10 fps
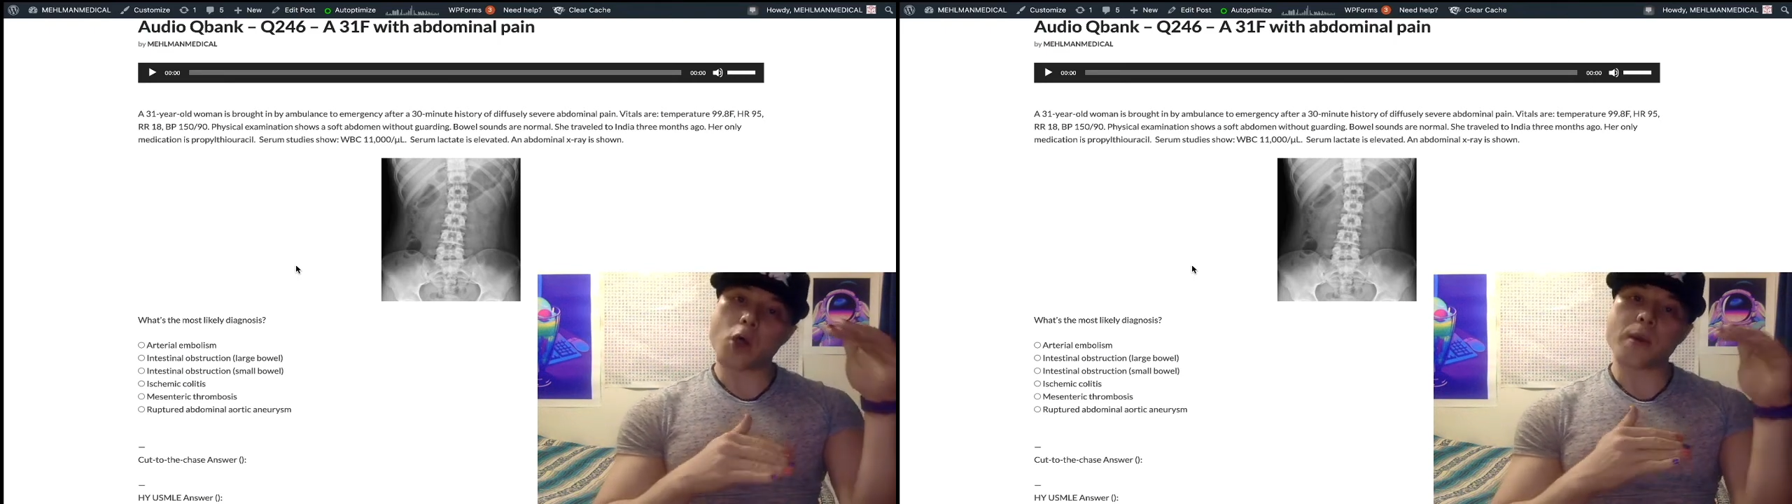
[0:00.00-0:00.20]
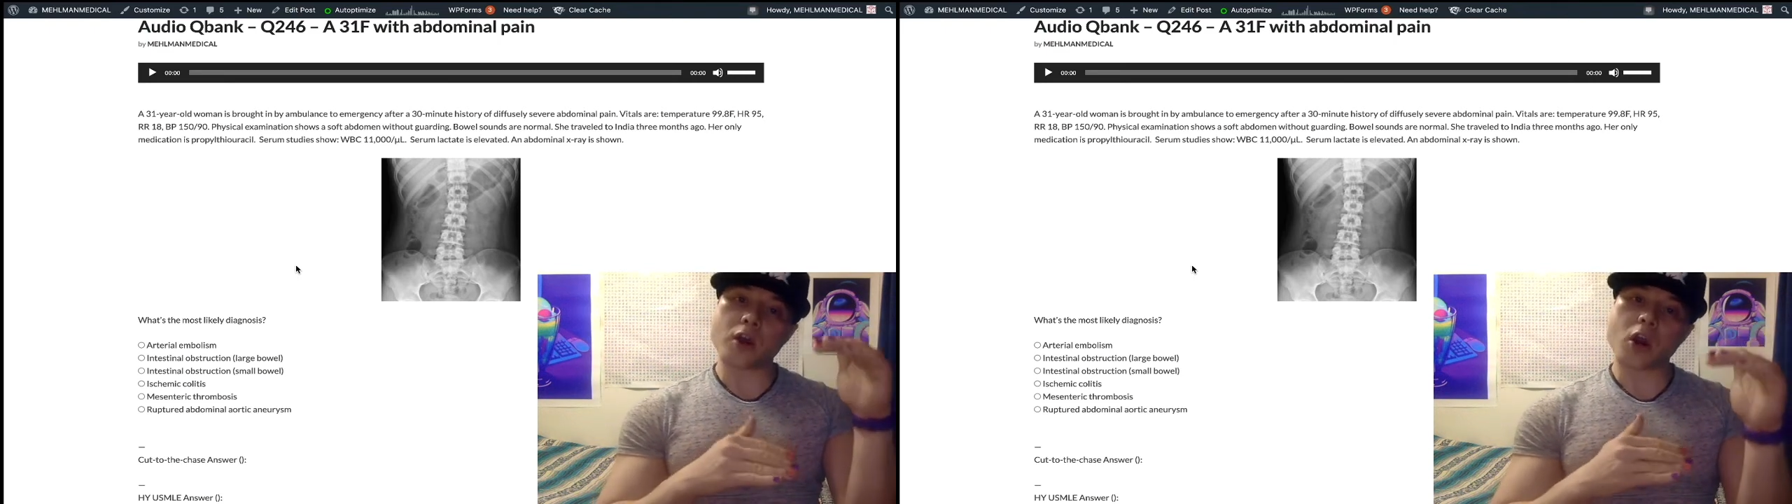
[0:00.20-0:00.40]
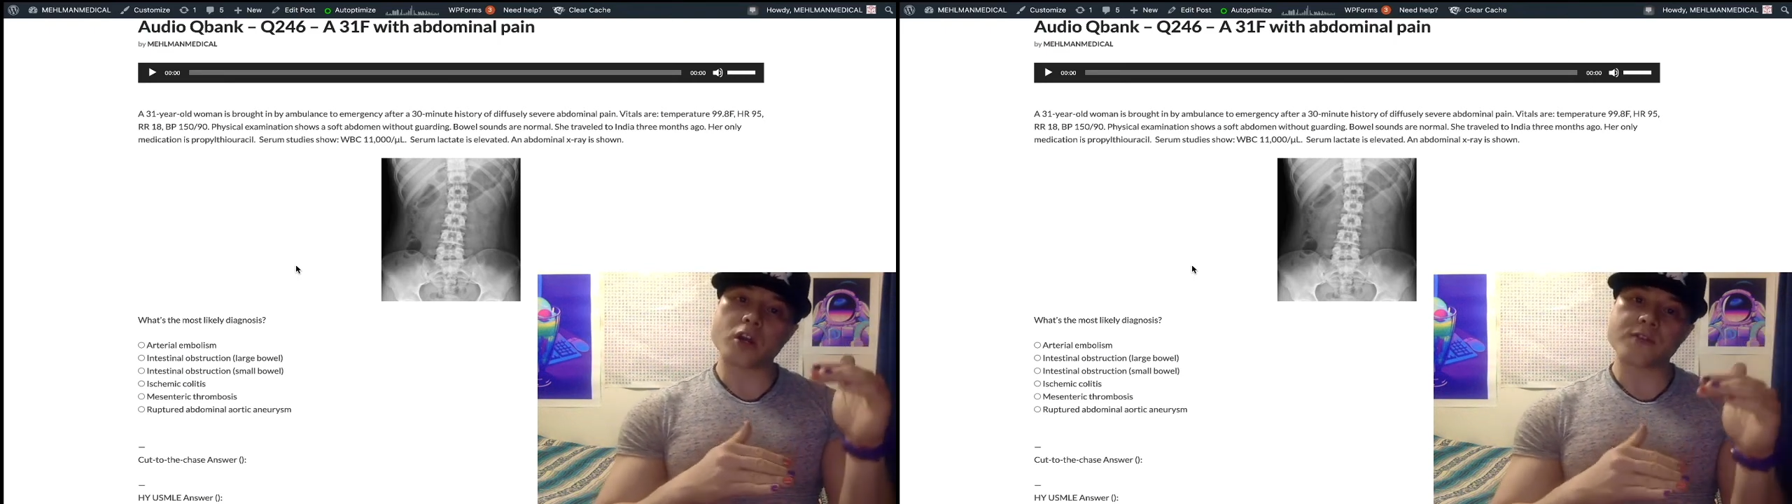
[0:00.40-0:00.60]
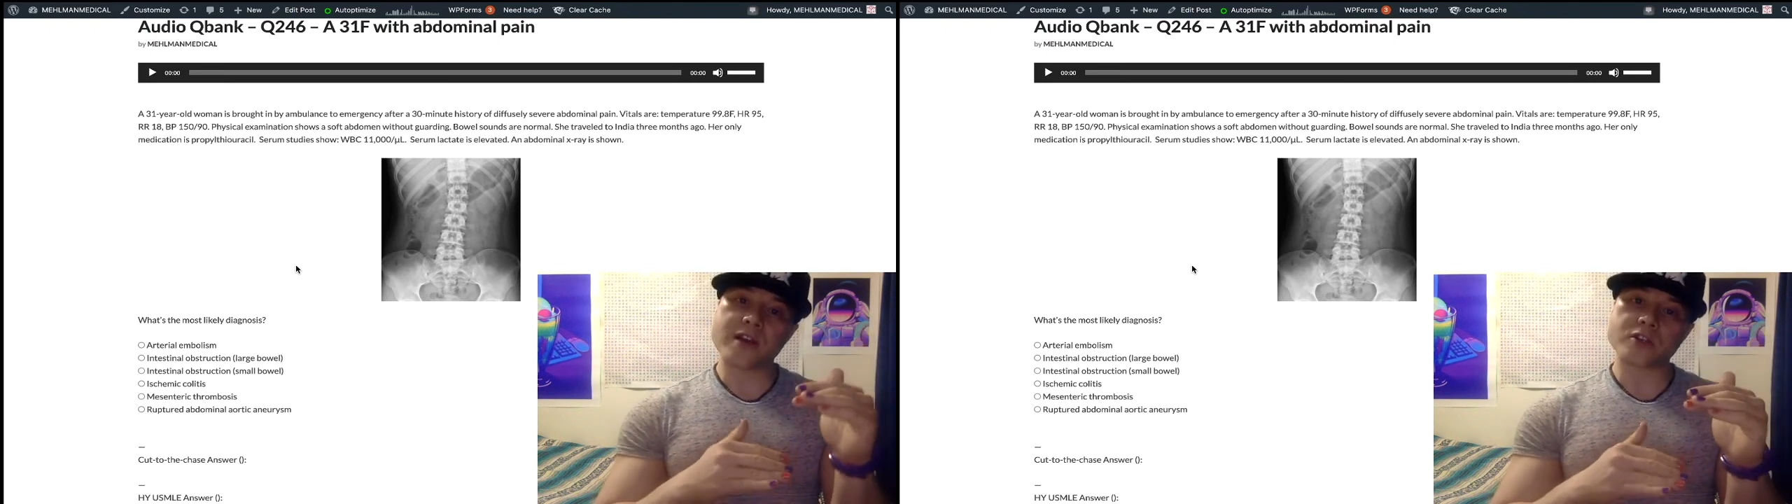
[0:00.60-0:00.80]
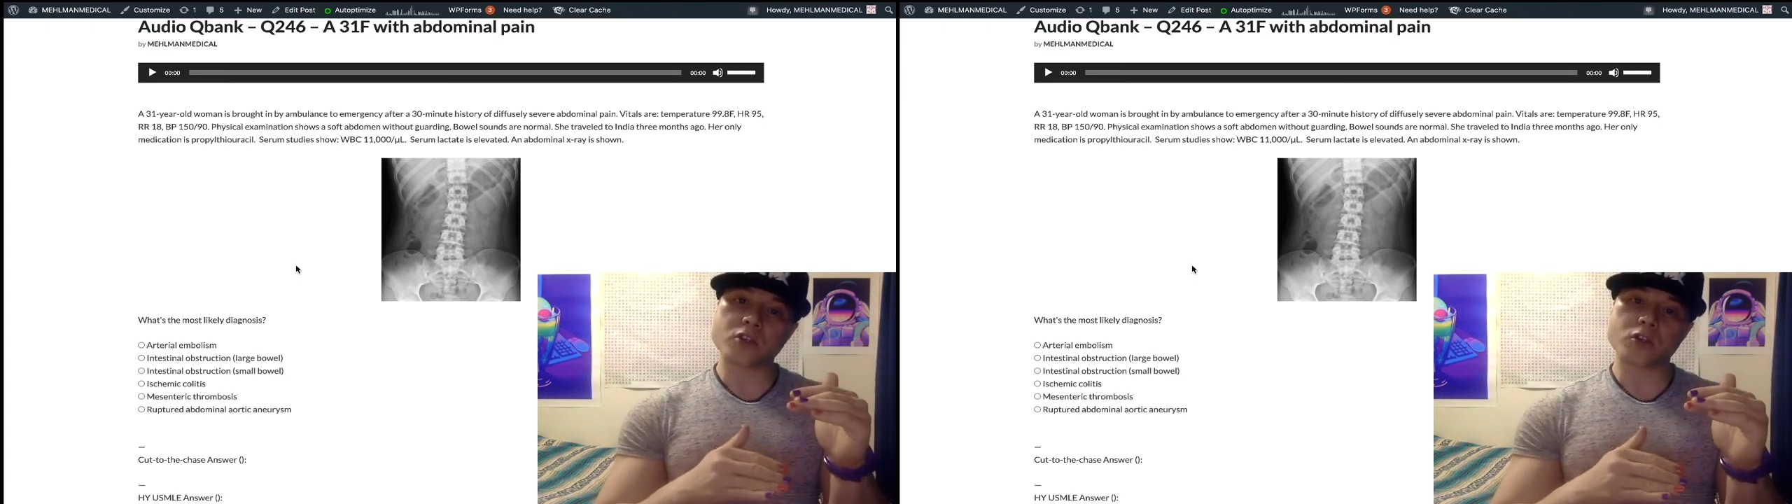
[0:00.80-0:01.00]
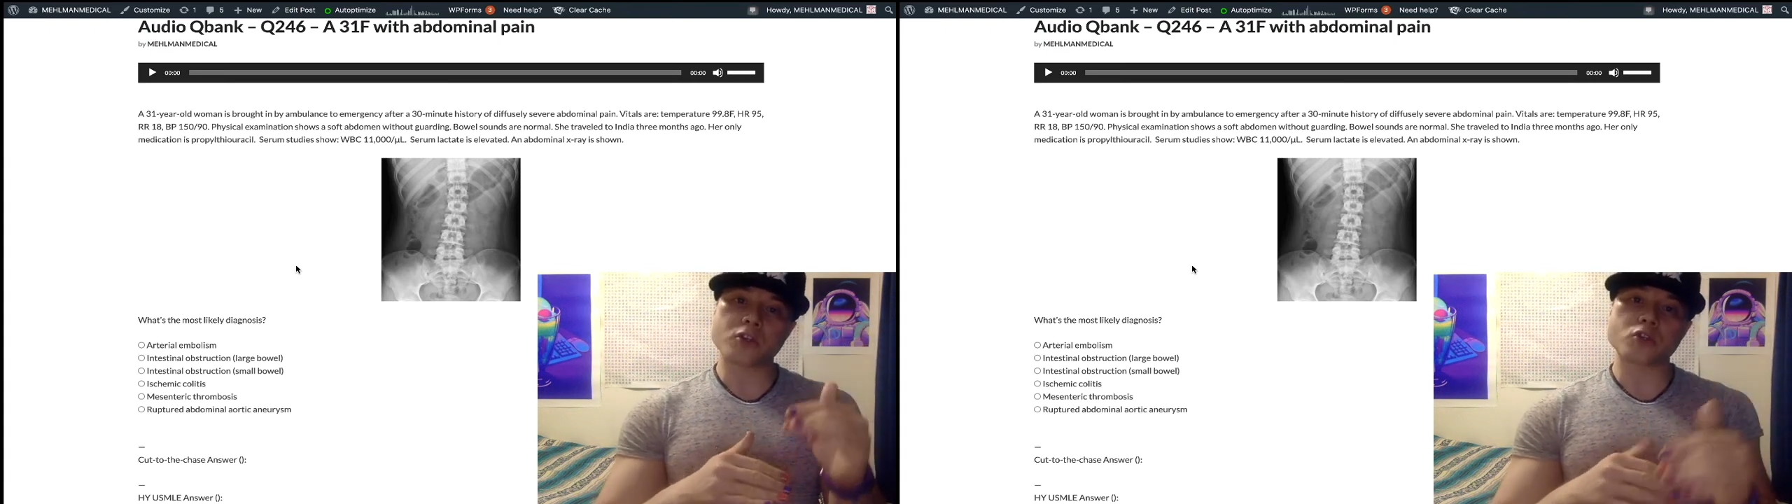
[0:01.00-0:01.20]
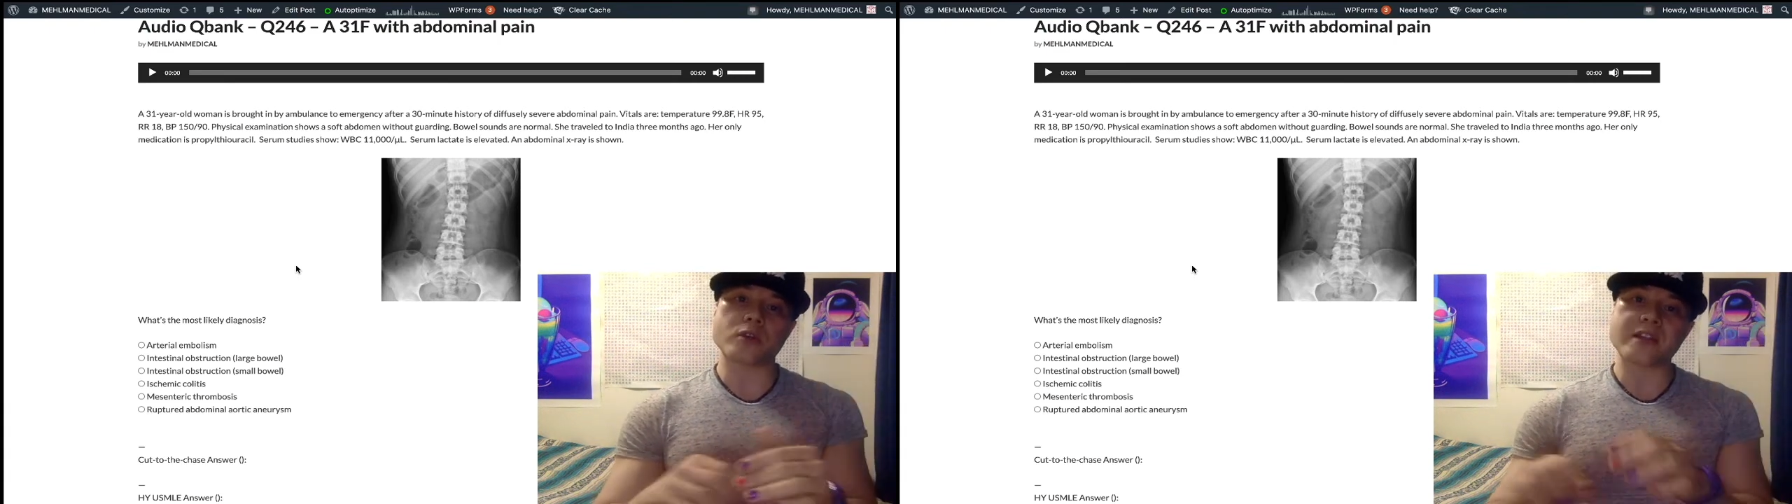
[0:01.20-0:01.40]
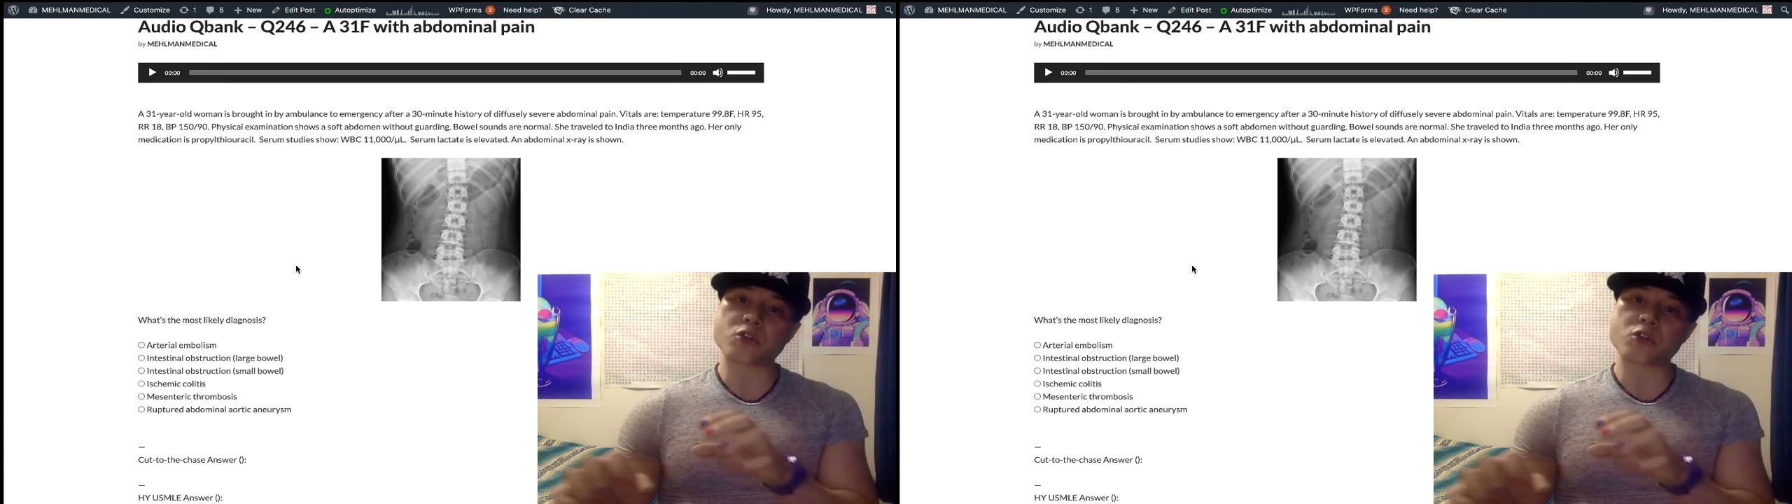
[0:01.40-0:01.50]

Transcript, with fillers: about cardiovascular history. That's